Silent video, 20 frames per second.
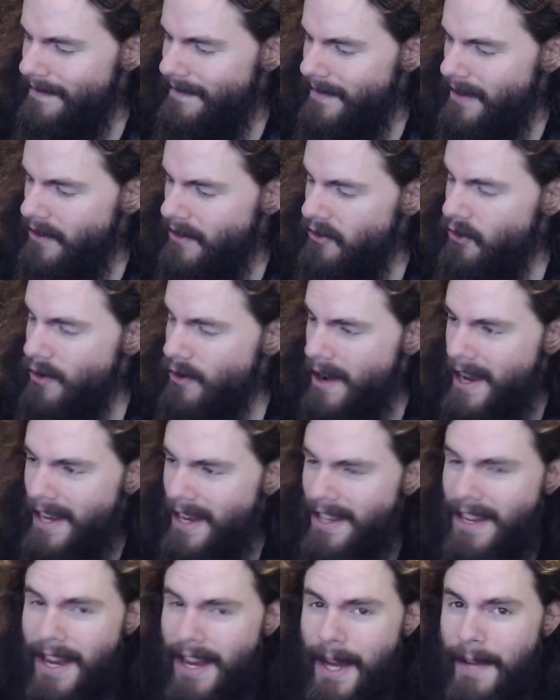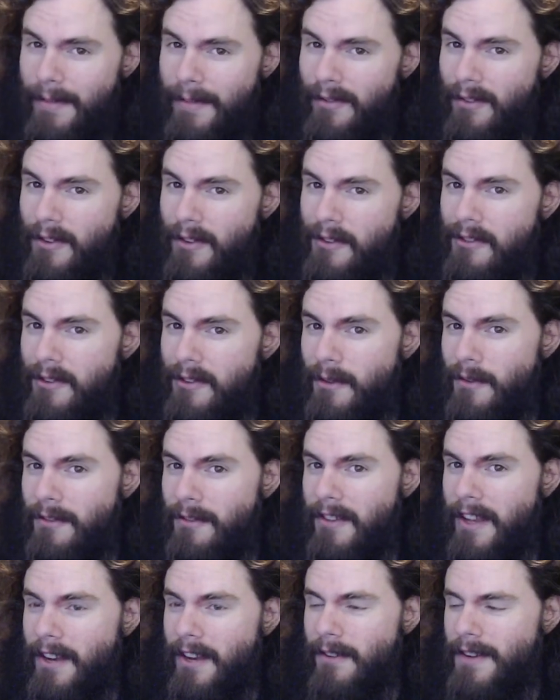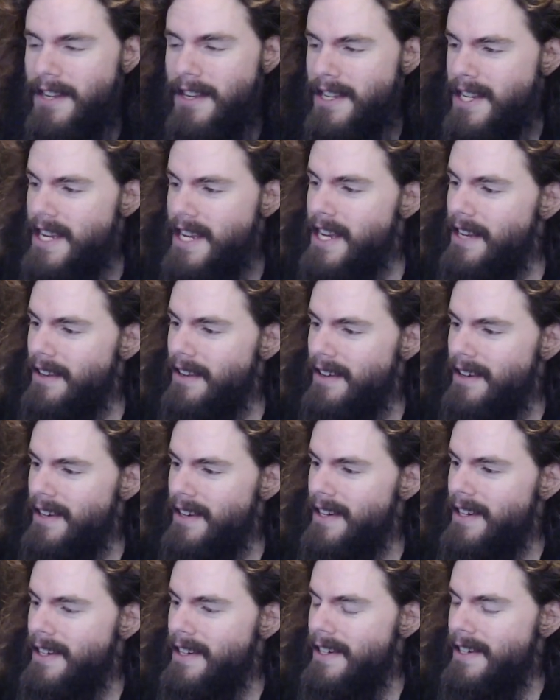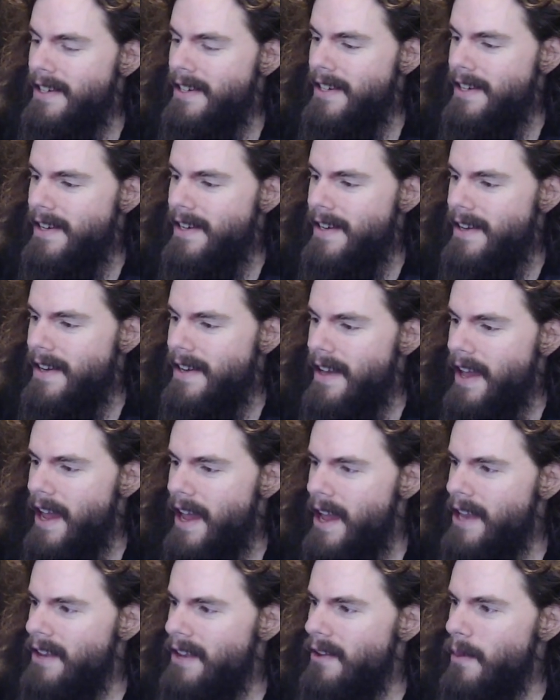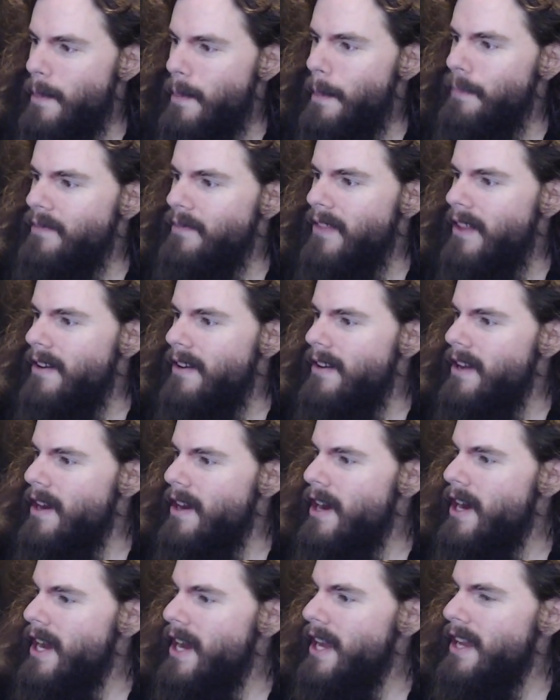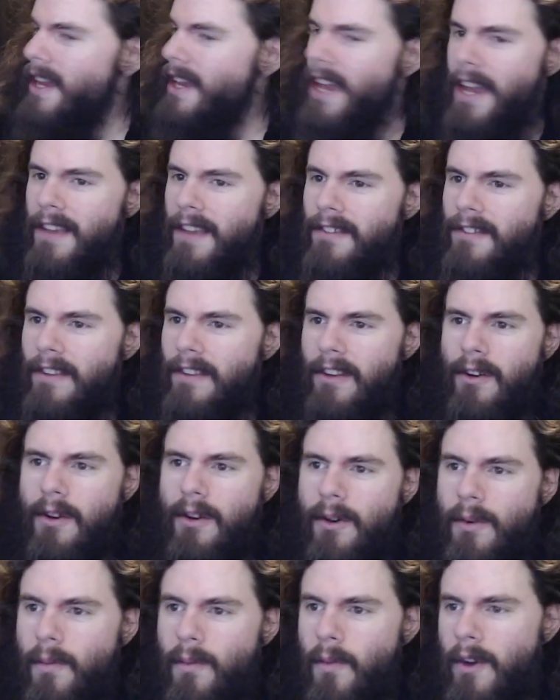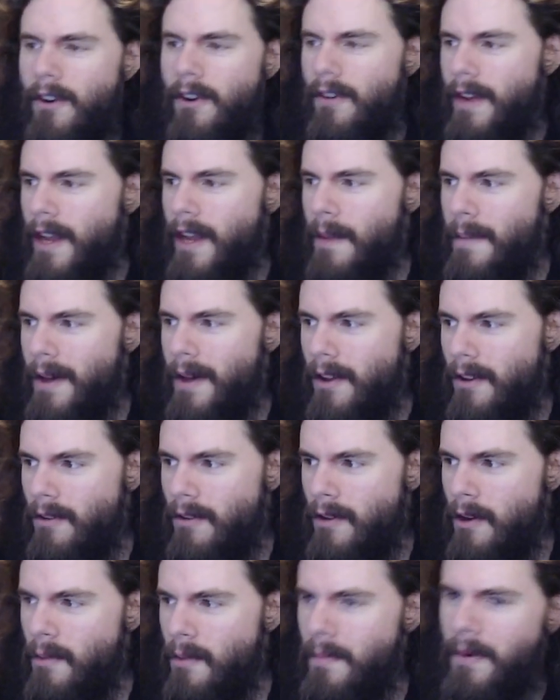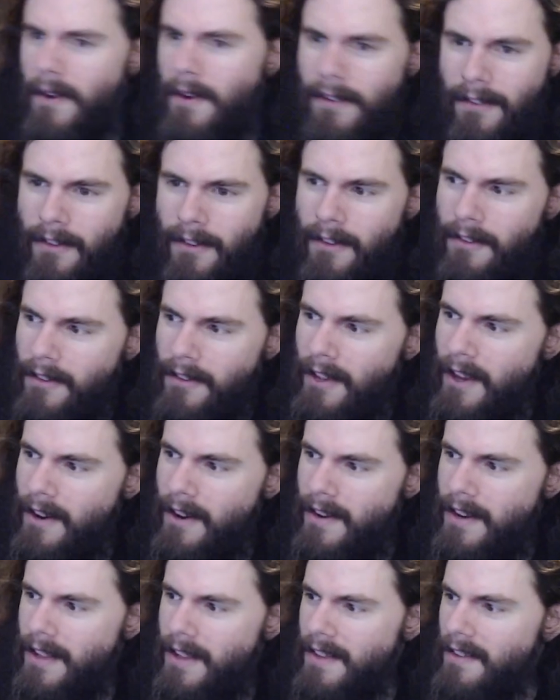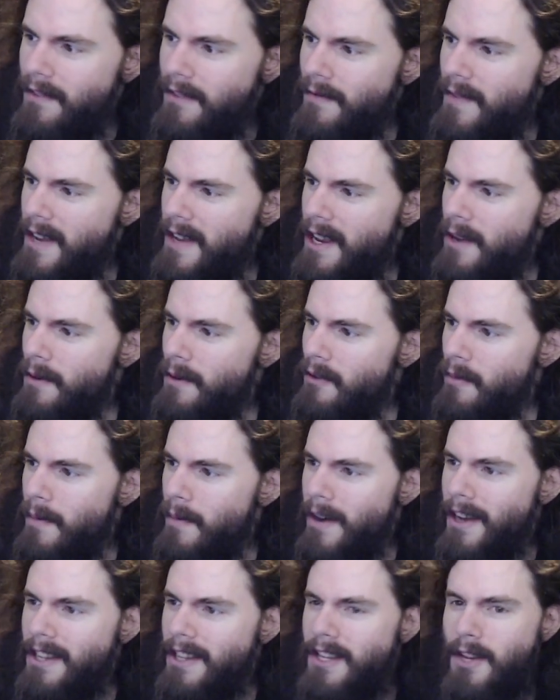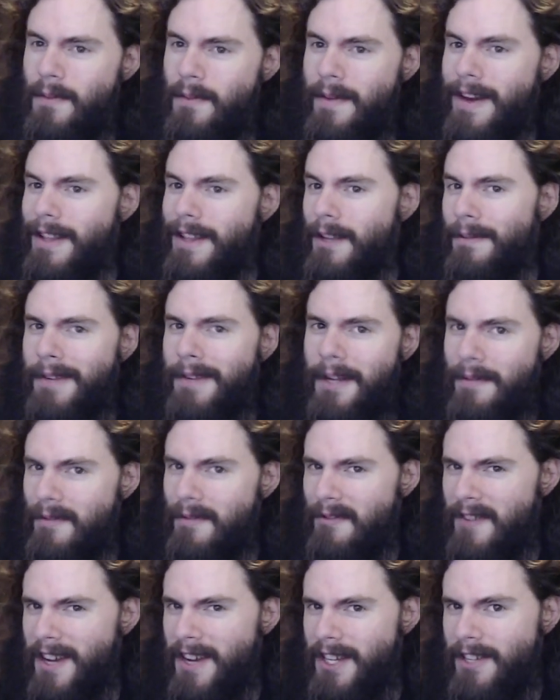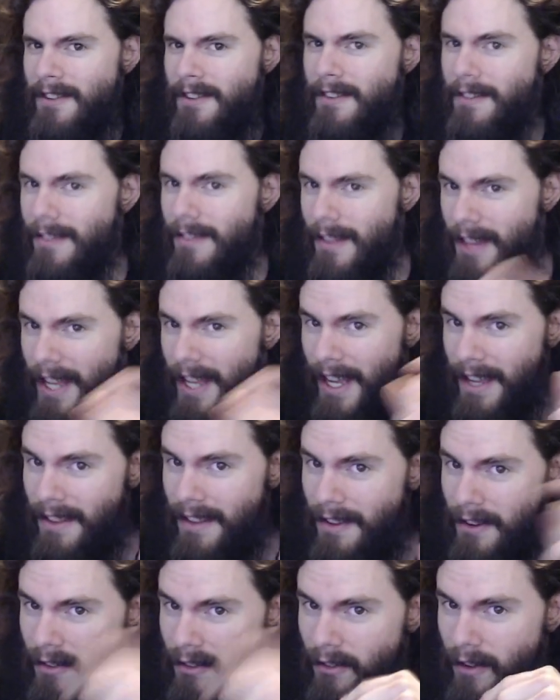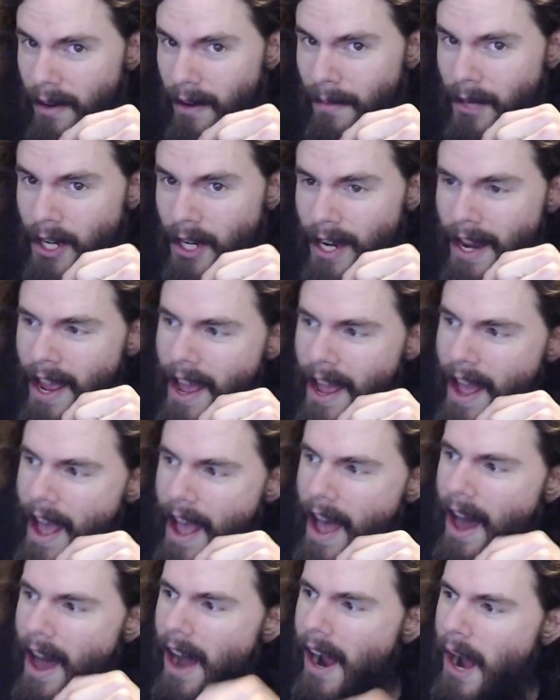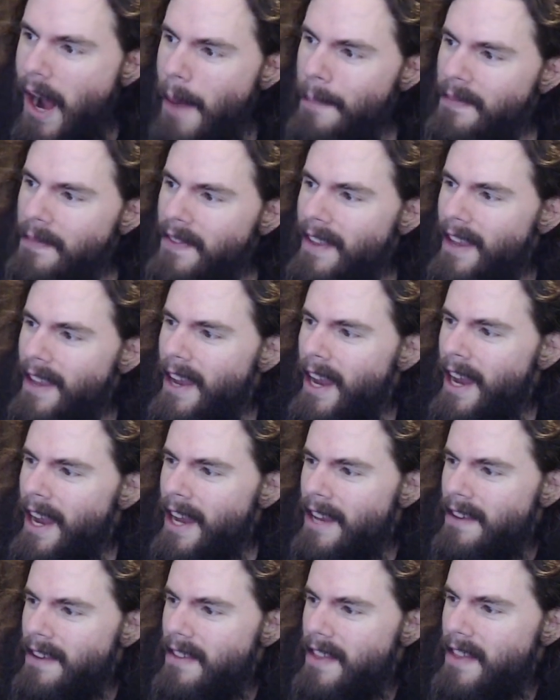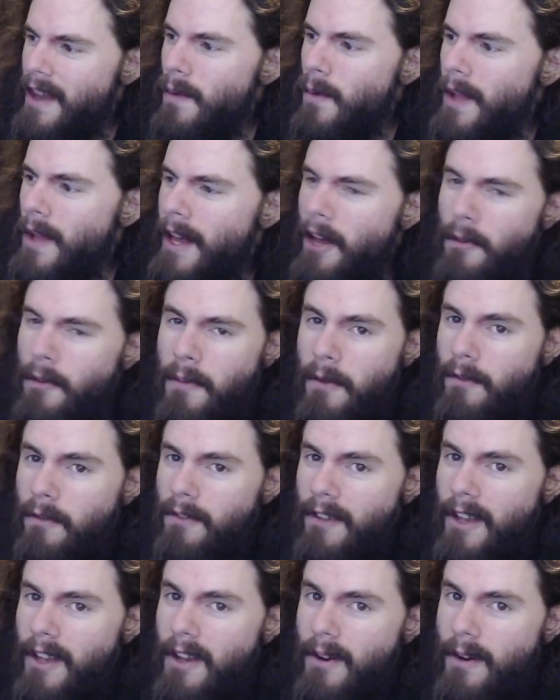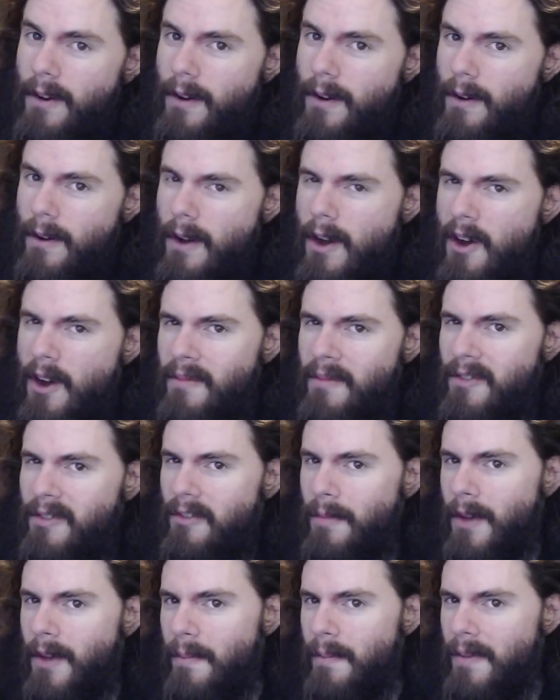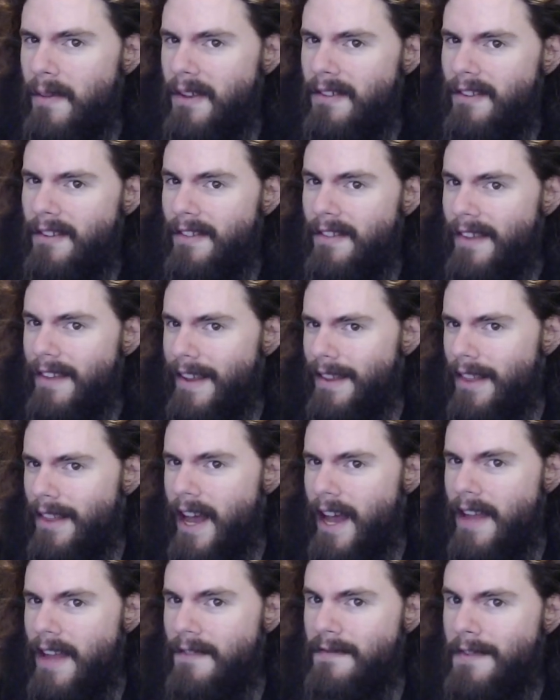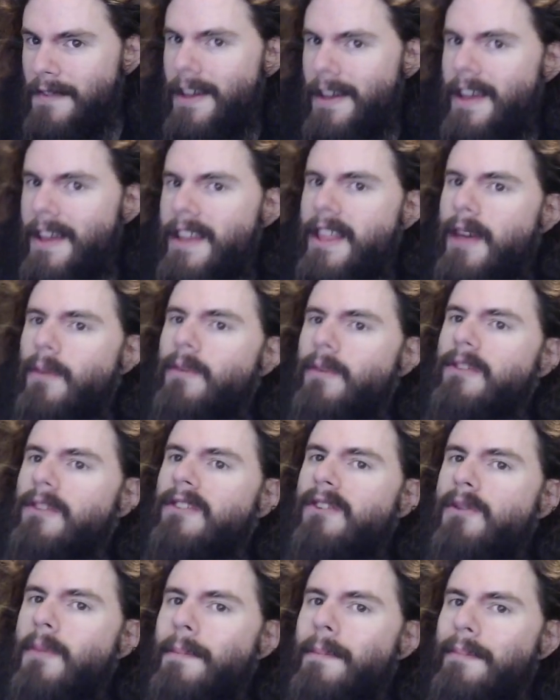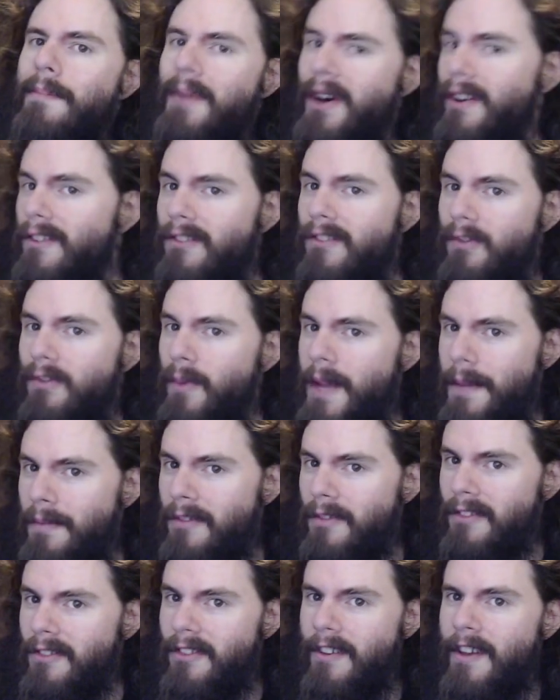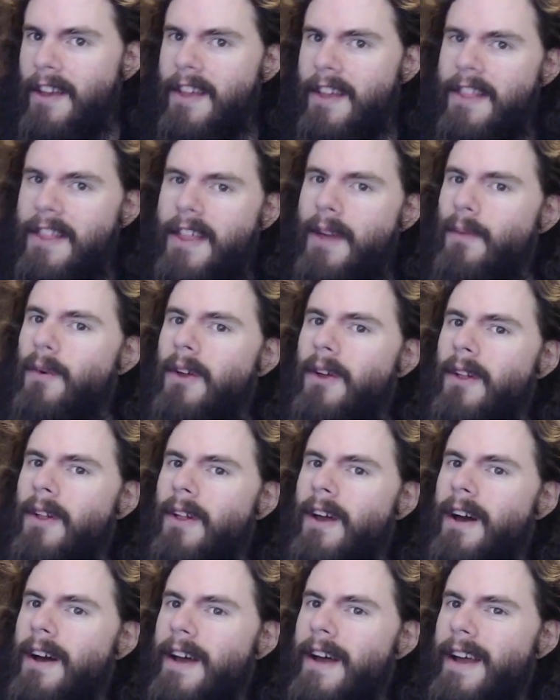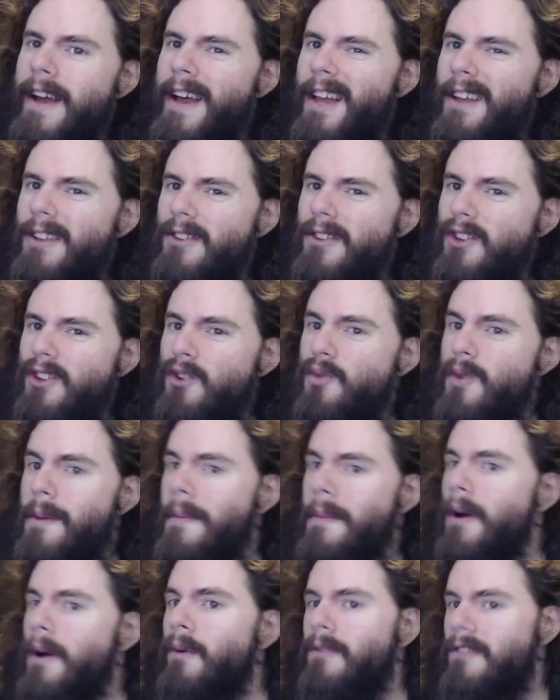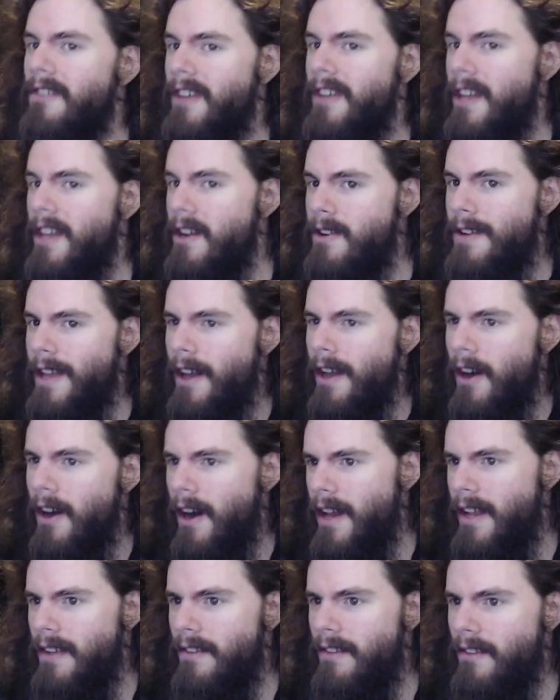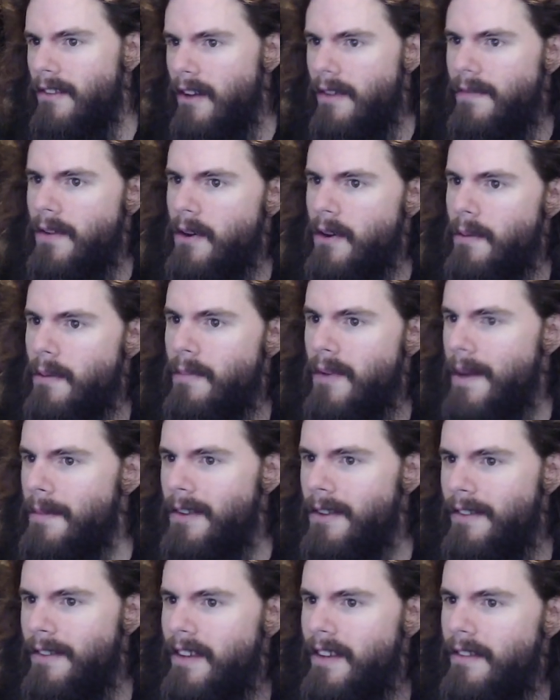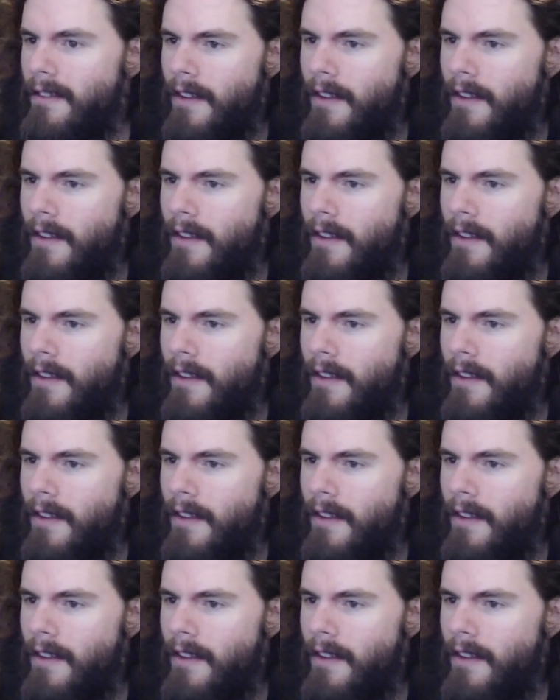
Trying times for a truth seeker indeed. And uh, in case you're wondering about your own personal security, this video is brought to you by Liberty Professionals, link in the description. Um, and they will help you secure your home, small business, and life. They will do bug sweeps. They will uh, do remote security audits of your premises.